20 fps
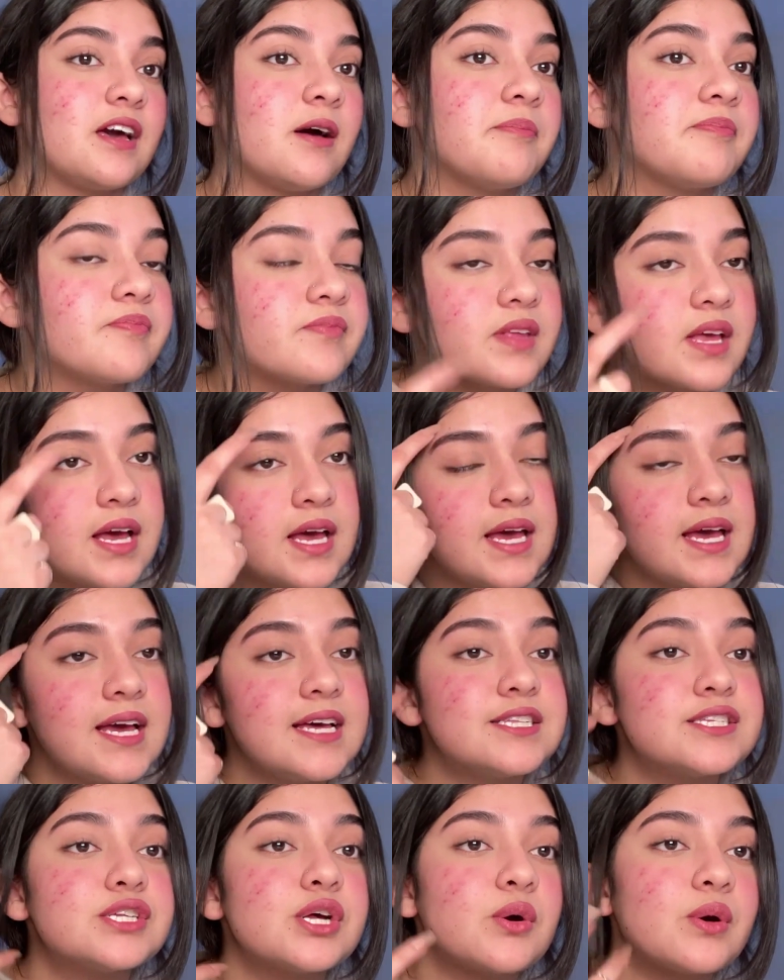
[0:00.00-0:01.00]
It's
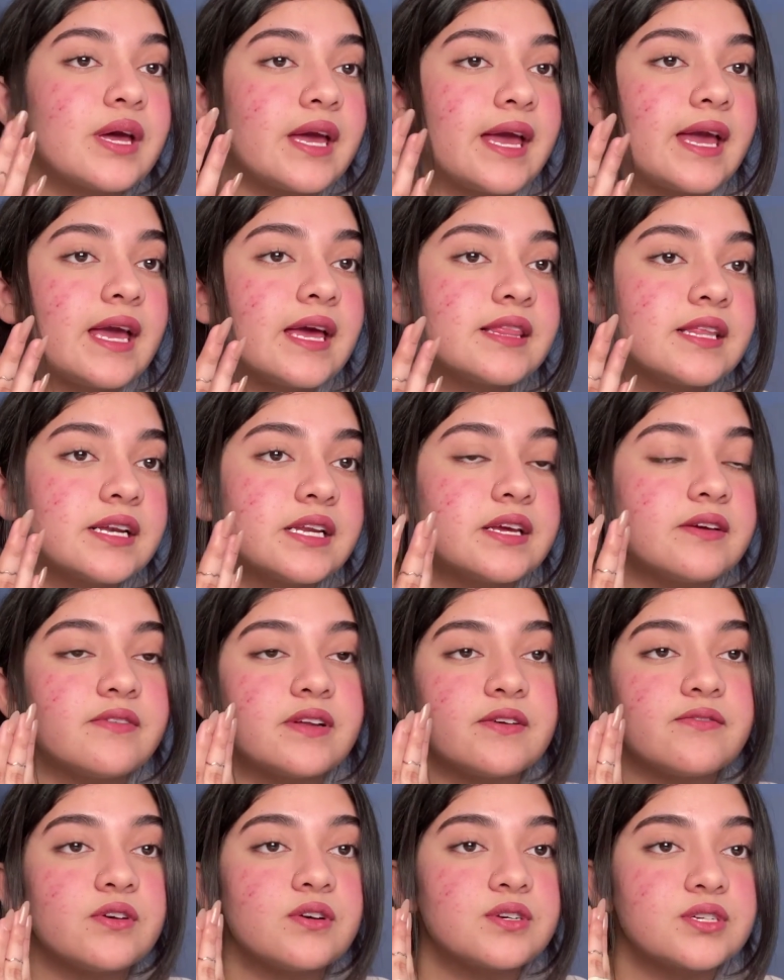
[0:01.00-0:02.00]
okay that even if your
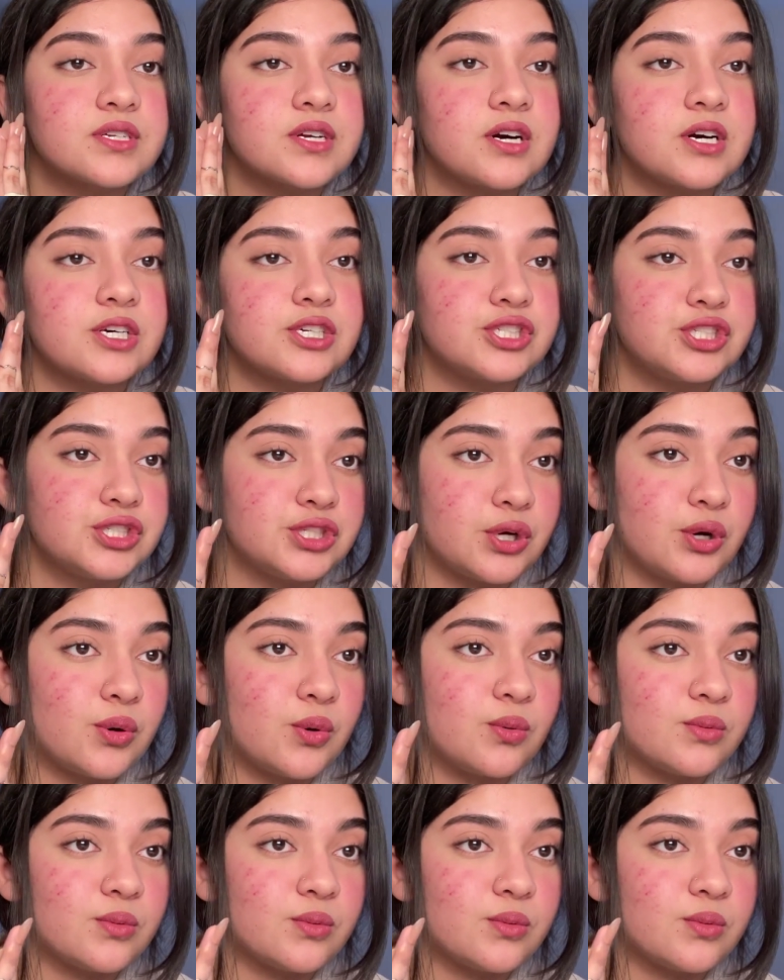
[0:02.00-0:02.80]
scars show, so.